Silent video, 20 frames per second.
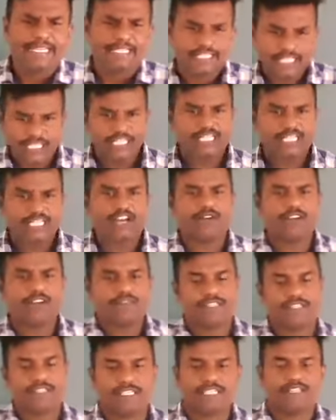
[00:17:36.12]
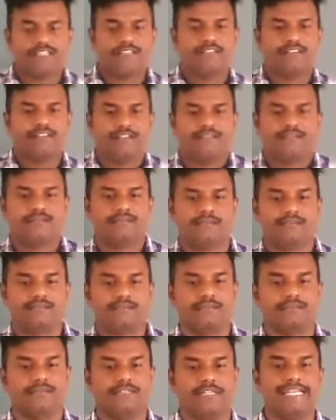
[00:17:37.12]
See, now I was in
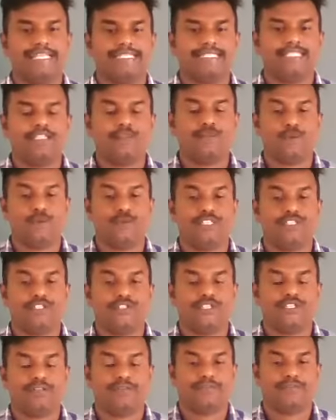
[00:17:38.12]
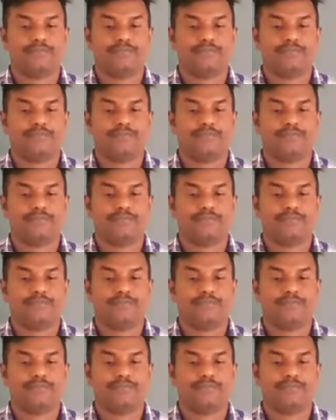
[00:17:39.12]
resting position,